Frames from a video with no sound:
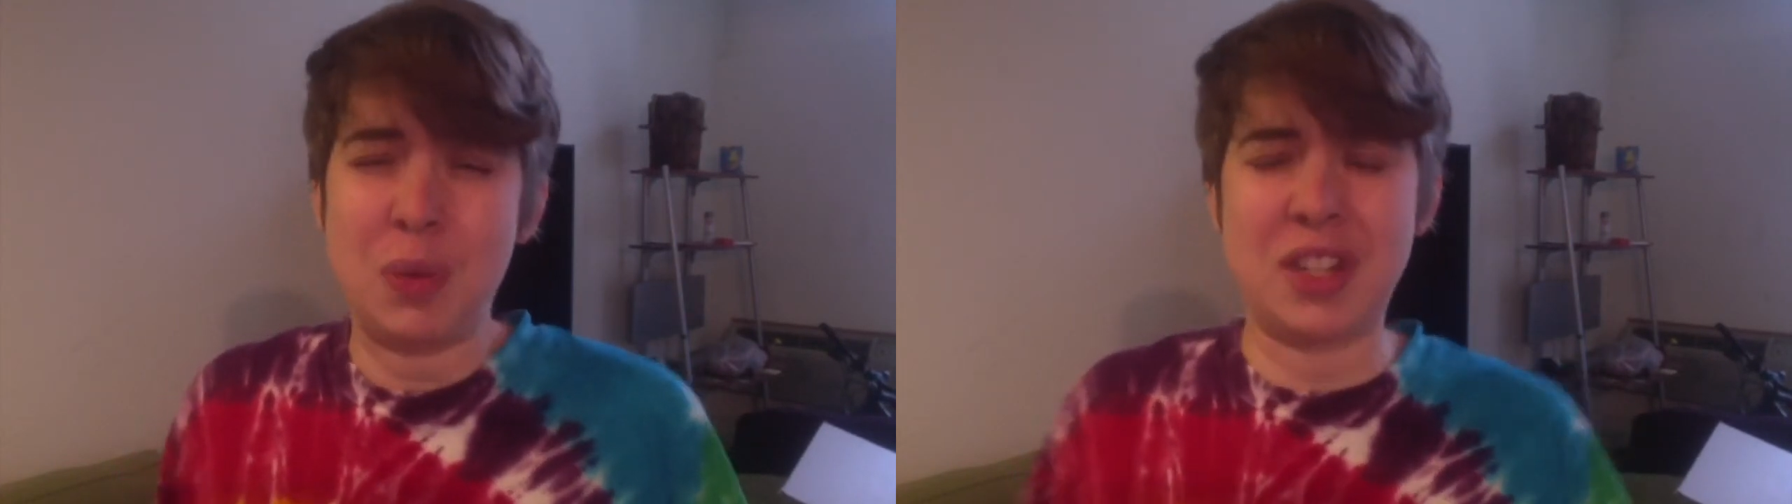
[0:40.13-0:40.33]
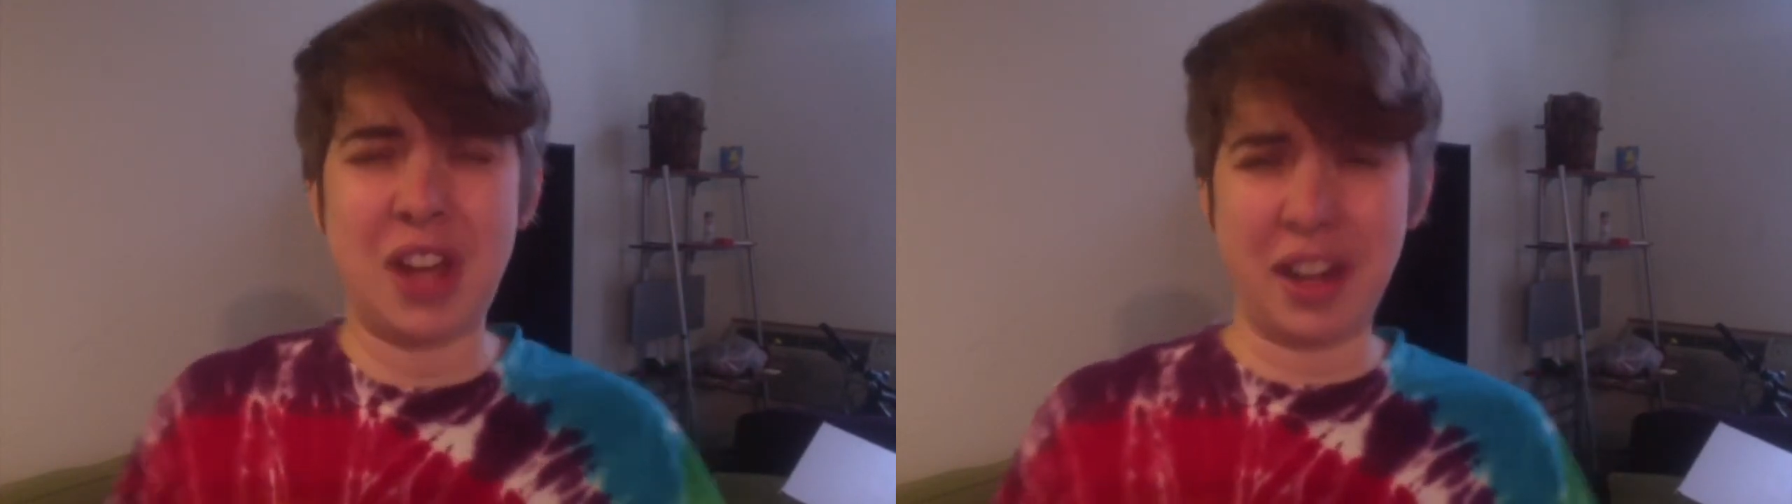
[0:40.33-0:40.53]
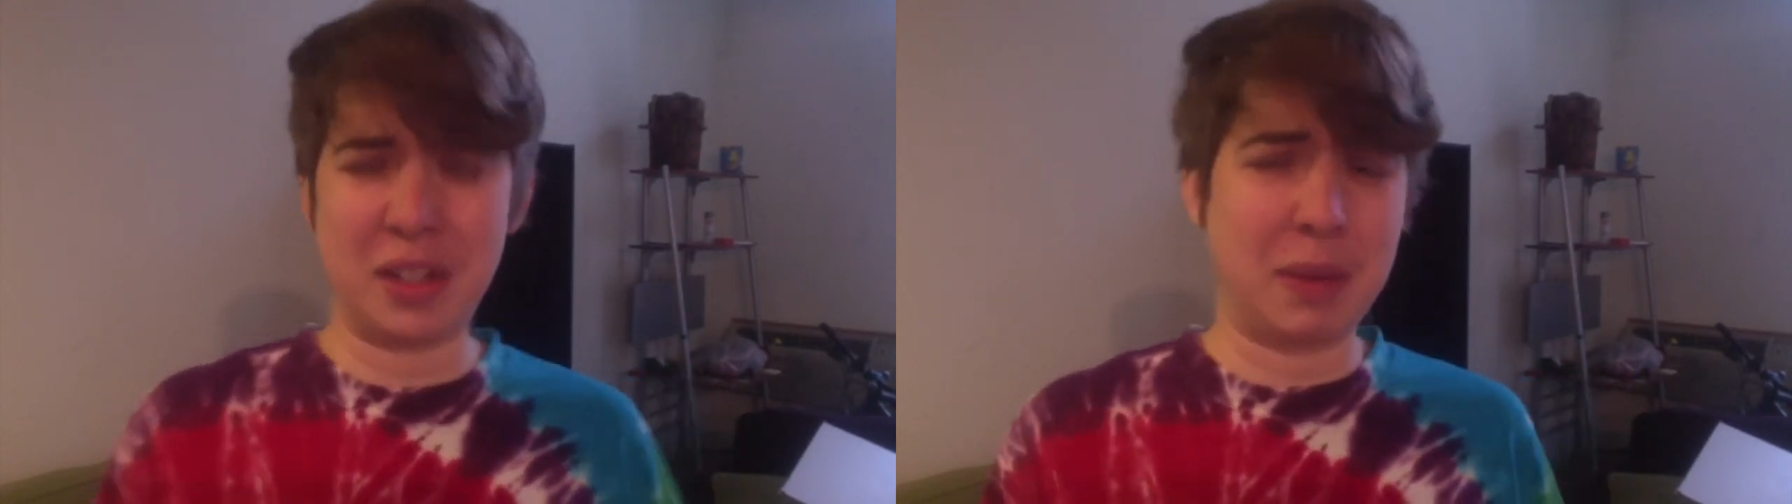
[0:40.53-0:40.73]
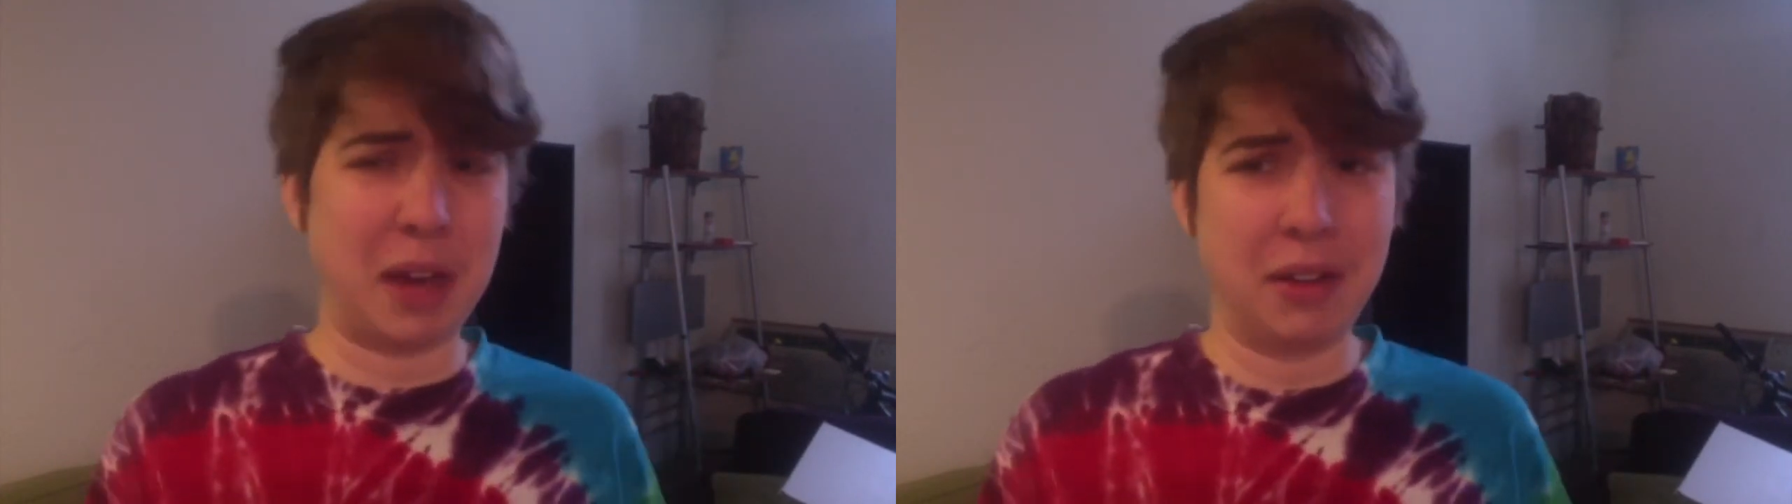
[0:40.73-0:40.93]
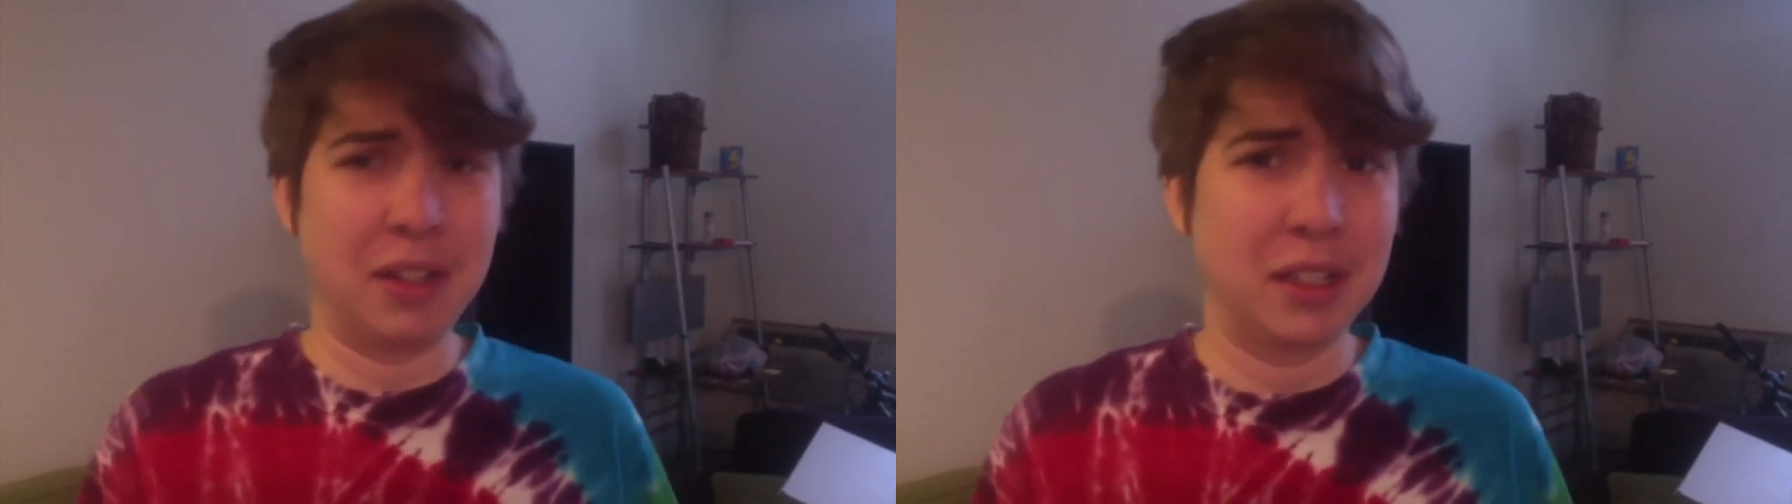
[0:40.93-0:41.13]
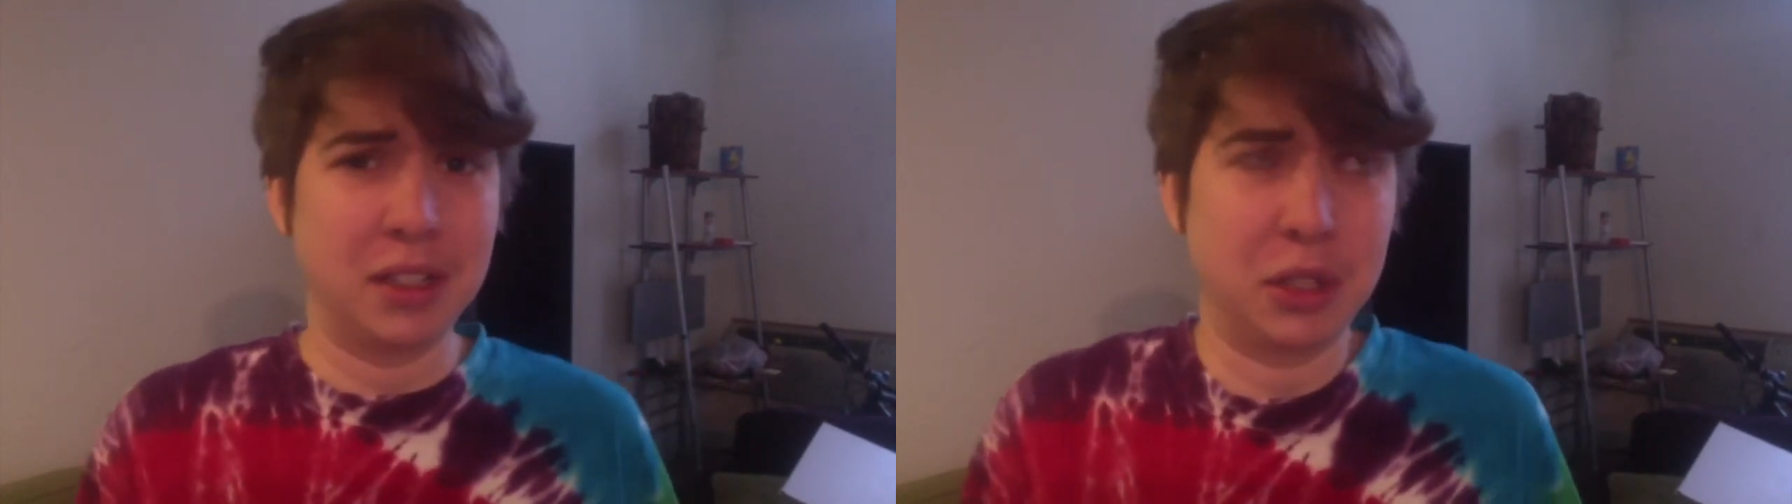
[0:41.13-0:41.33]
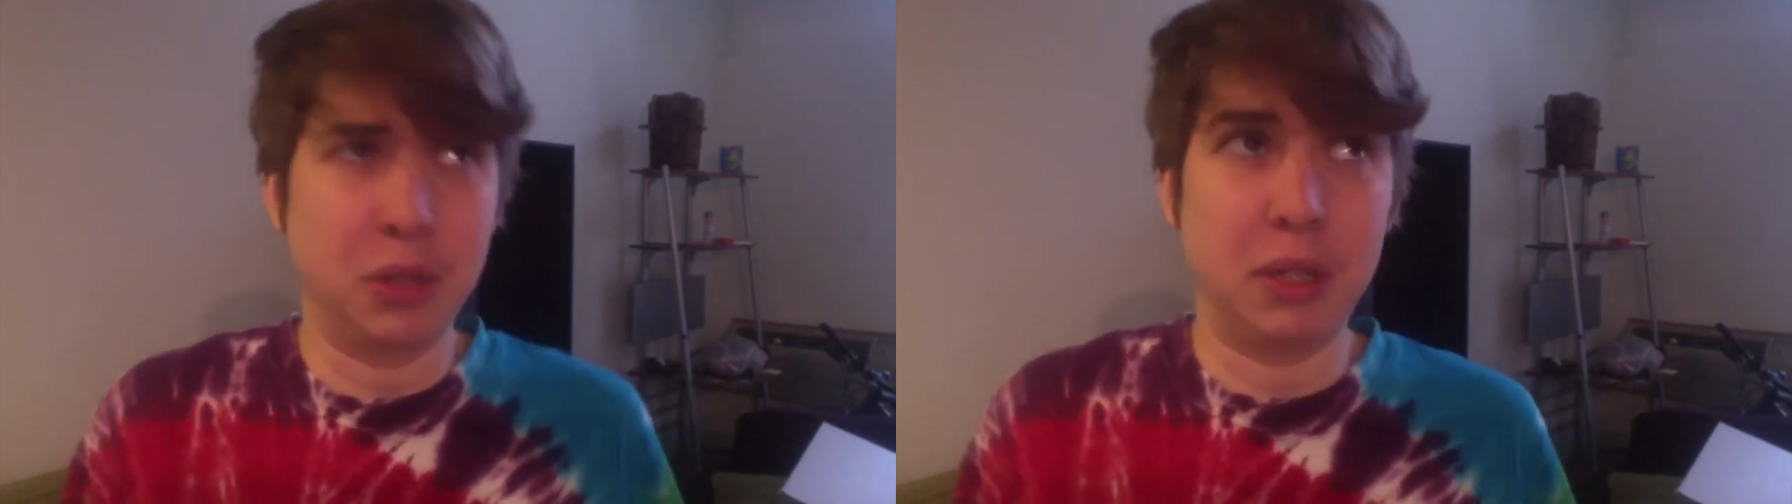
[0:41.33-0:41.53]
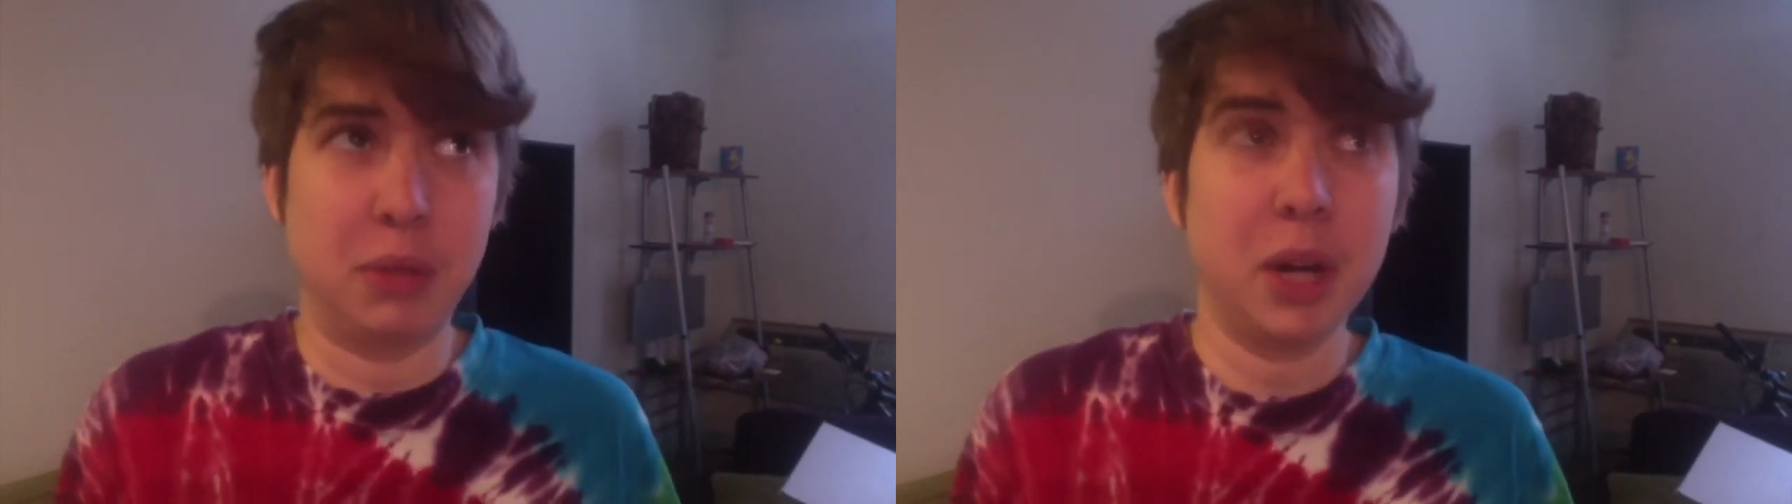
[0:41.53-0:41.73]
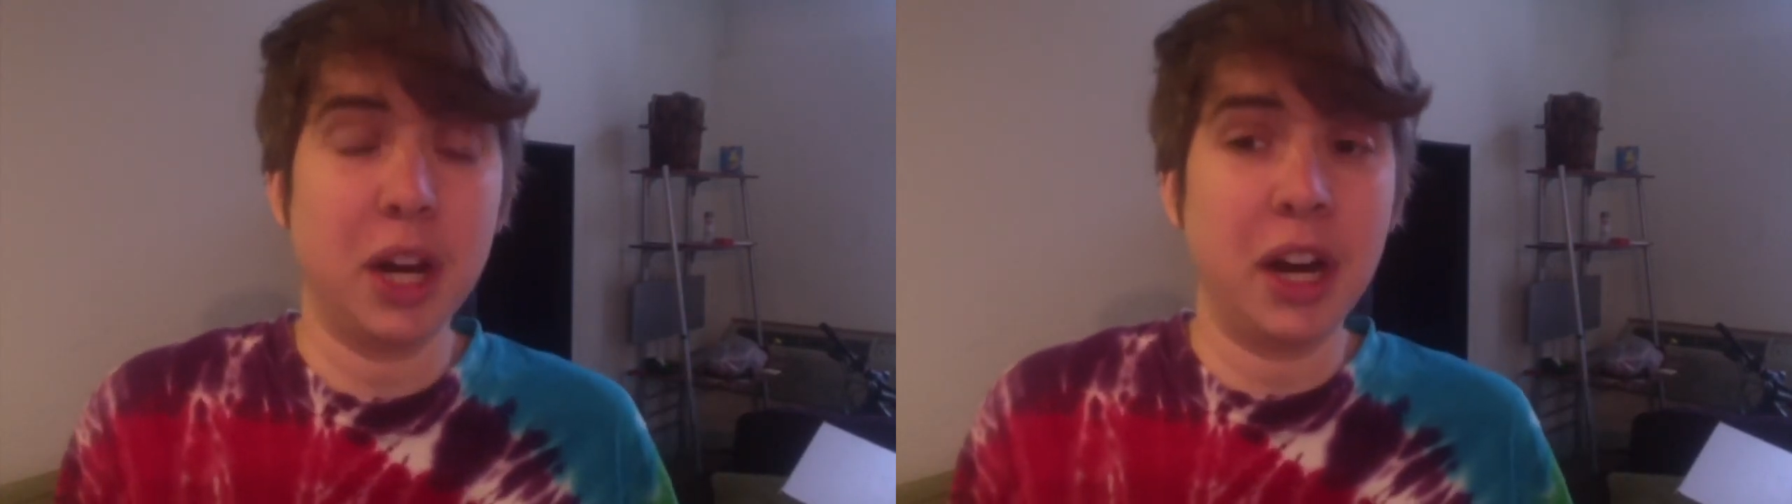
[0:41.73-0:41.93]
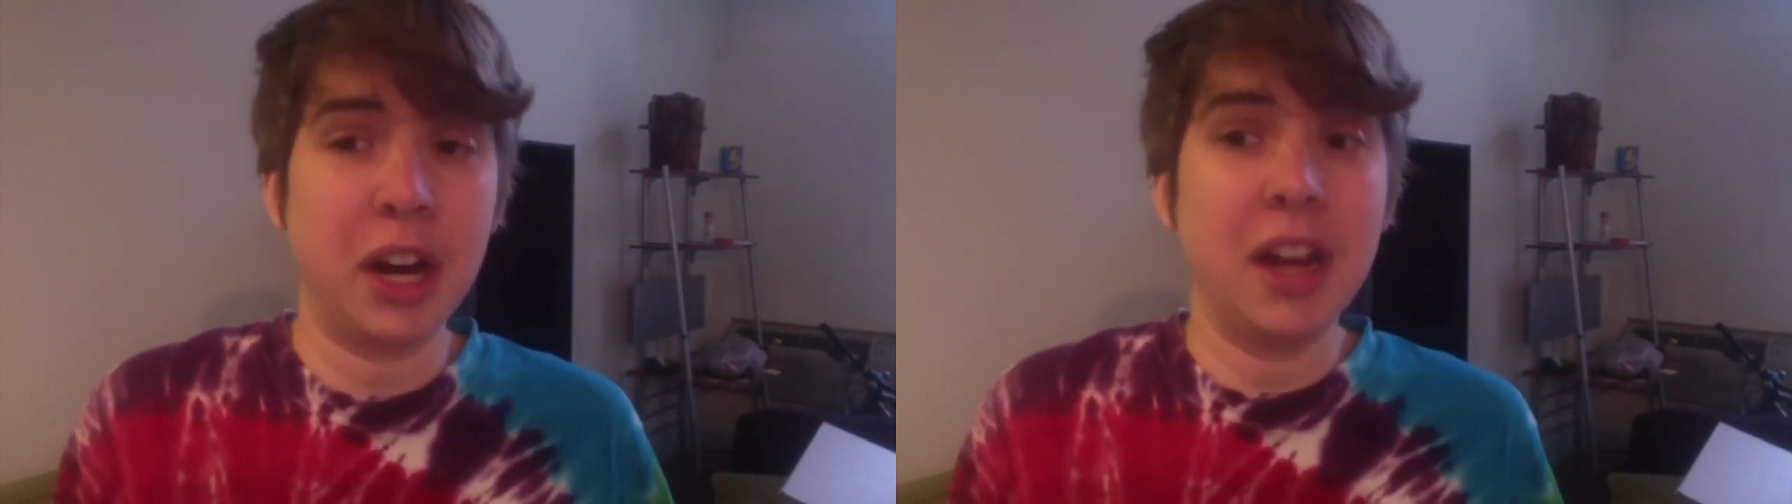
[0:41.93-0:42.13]
we talked about who we
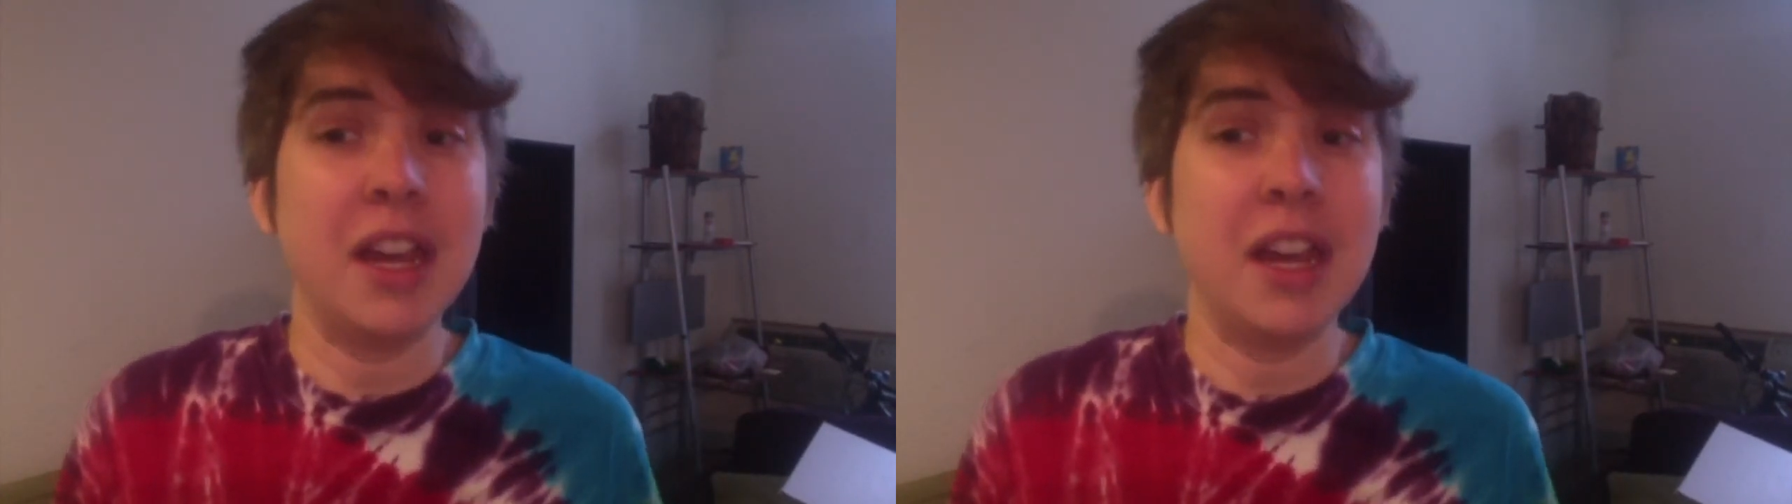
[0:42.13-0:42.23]
were,